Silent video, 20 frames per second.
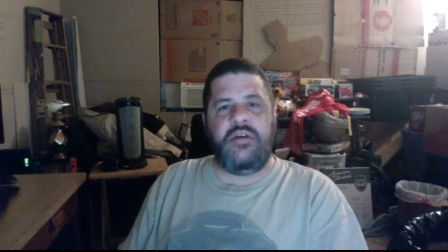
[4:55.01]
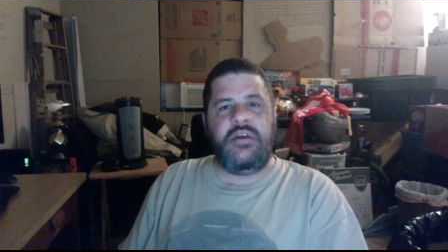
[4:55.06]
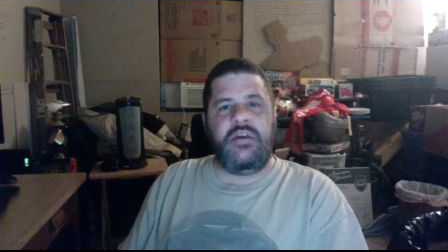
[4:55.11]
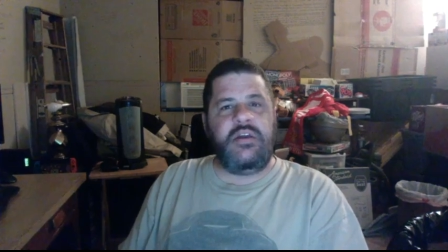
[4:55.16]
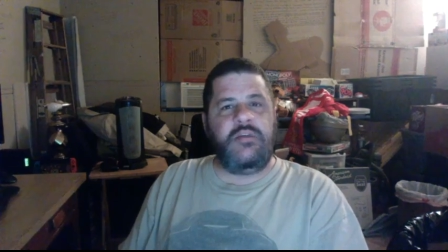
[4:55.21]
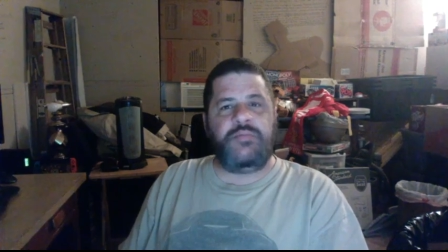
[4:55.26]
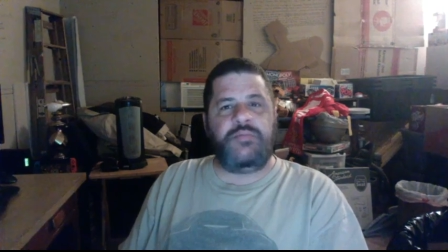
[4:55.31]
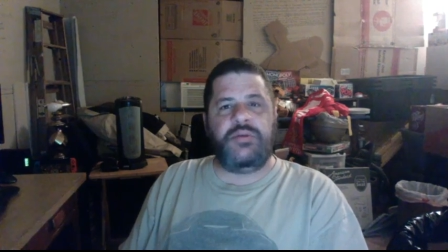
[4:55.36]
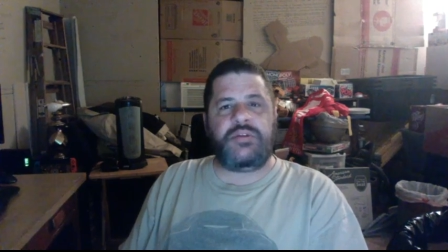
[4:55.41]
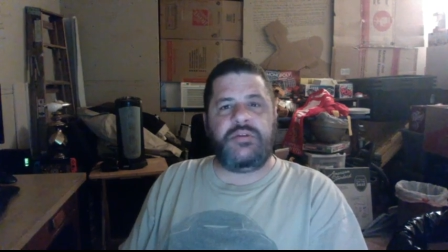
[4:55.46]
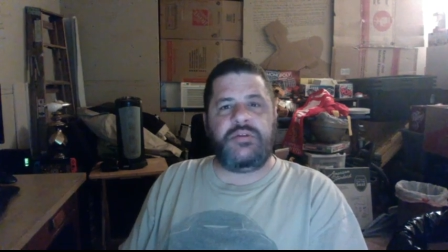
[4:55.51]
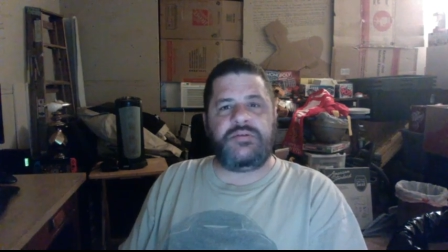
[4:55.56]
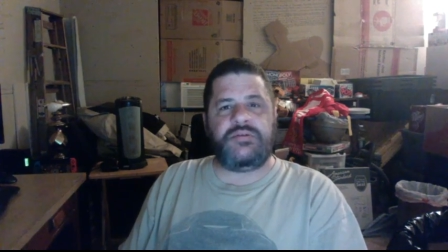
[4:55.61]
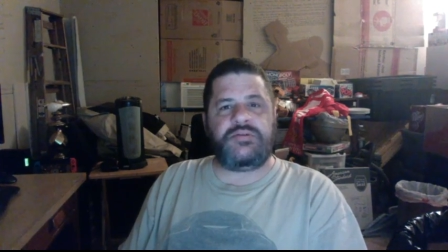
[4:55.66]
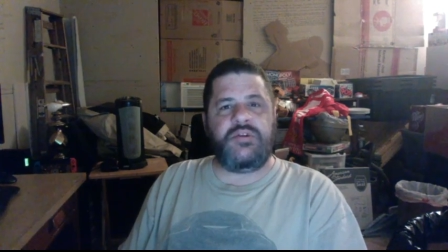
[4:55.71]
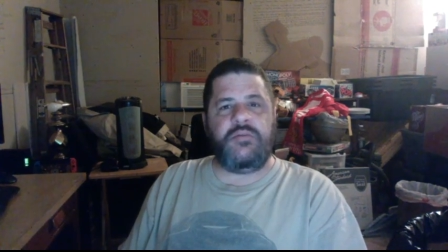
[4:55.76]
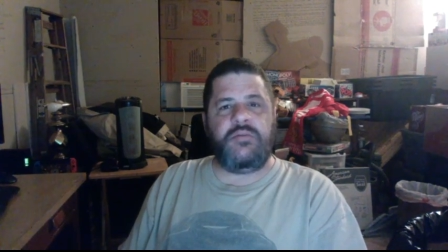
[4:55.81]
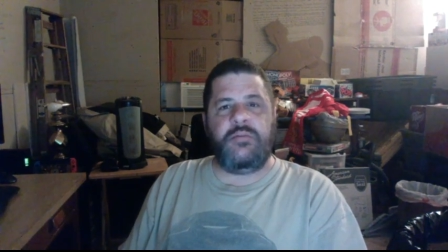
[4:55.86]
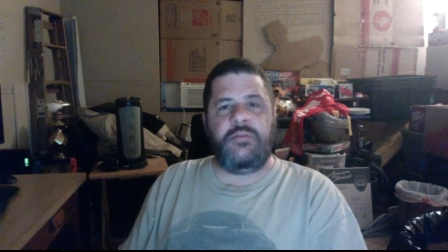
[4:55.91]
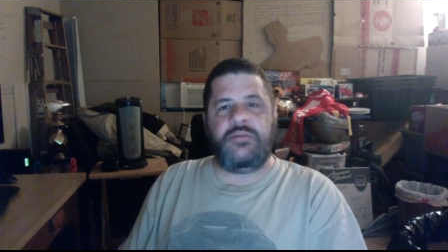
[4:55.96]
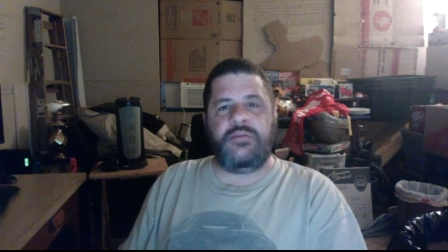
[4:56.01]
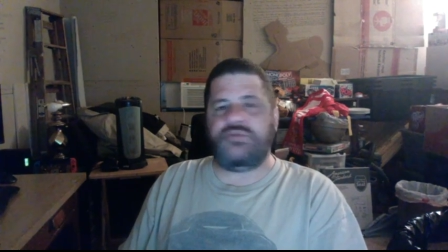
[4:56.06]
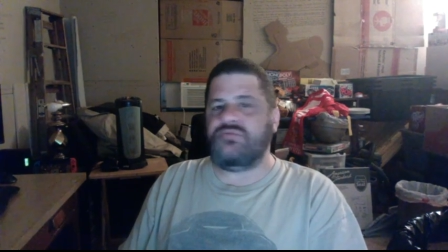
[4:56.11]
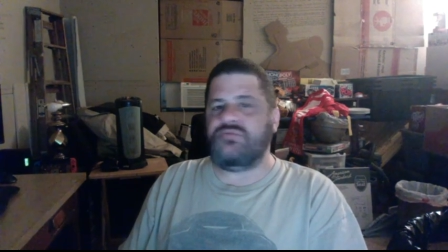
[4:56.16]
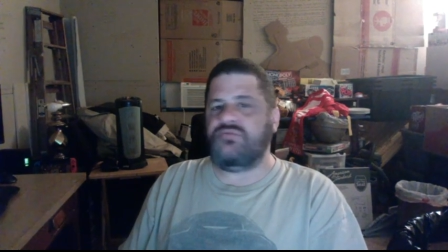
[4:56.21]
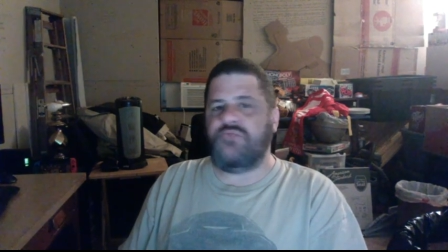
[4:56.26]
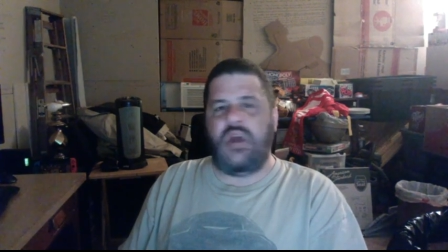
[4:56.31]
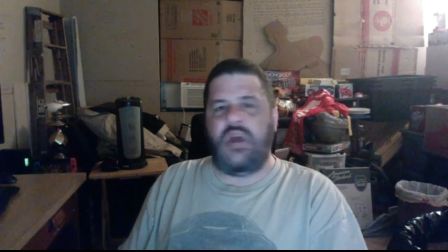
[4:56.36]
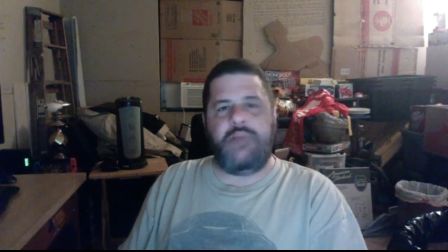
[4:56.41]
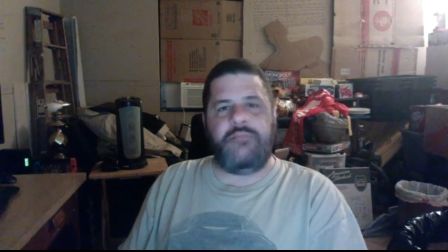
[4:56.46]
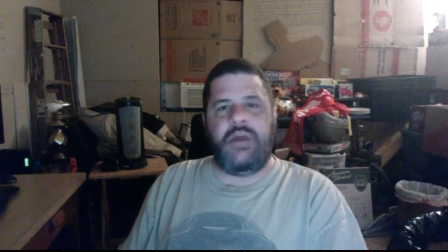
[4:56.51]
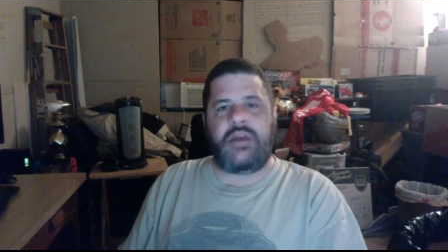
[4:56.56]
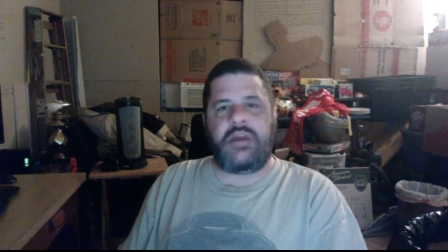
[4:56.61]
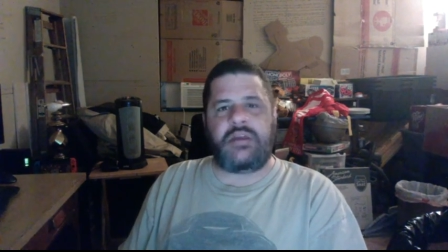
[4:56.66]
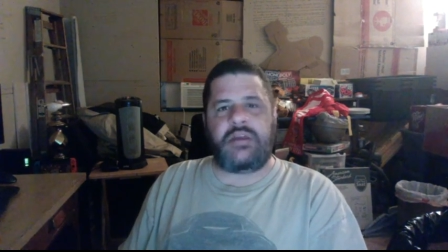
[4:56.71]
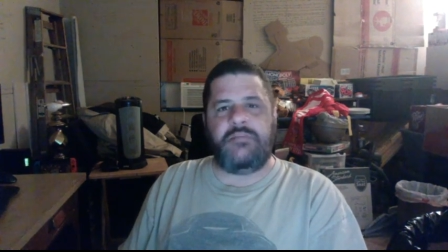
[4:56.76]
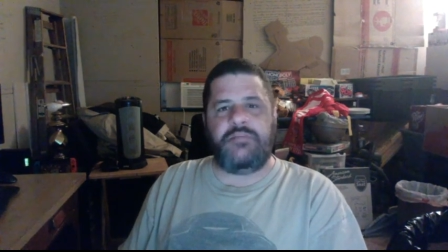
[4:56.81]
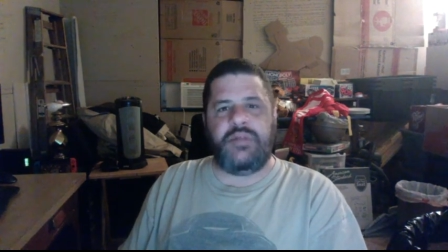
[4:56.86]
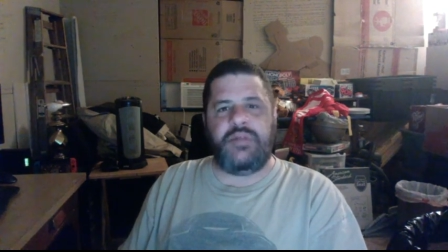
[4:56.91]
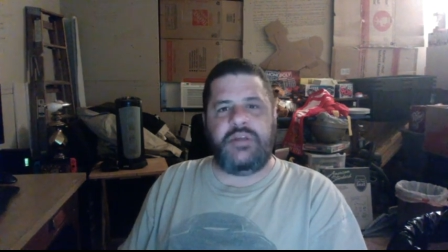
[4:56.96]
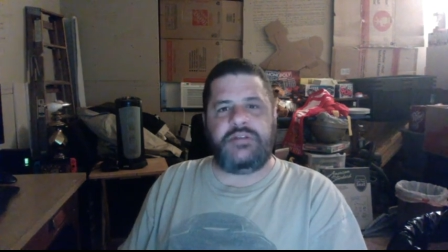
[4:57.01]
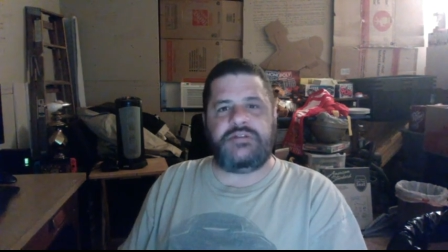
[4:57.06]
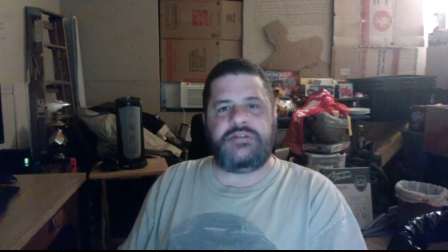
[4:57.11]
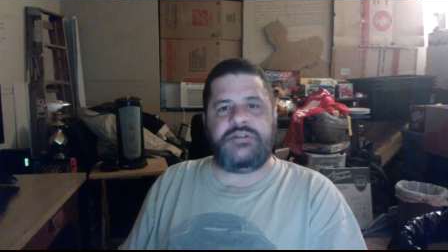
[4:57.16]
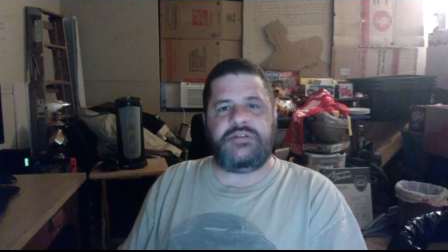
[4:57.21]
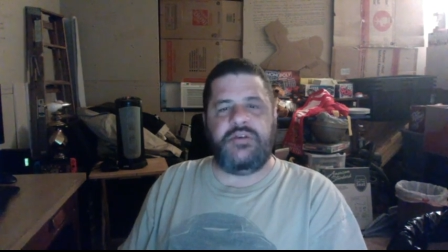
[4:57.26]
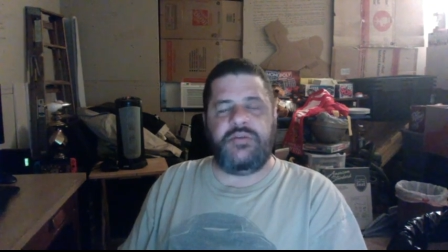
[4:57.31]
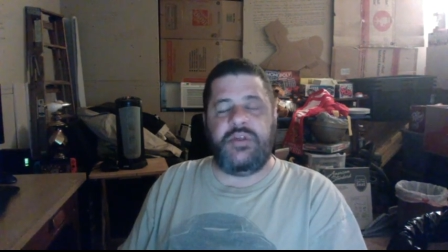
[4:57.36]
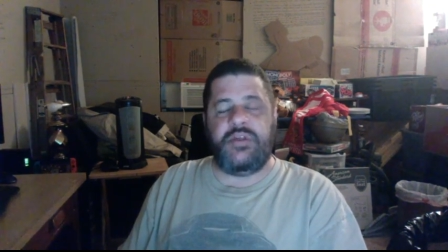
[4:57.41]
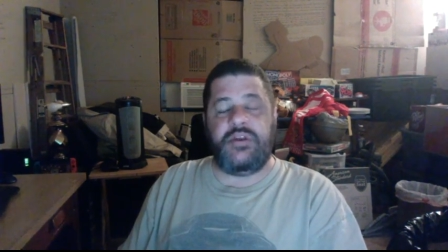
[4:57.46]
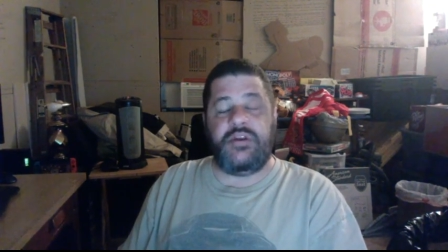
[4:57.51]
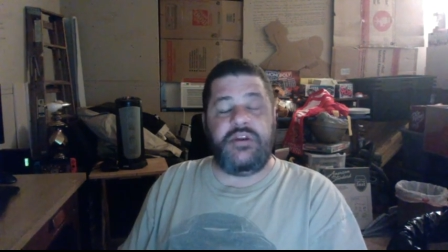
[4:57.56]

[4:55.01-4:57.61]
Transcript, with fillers: he'll put those term limits right back in place so that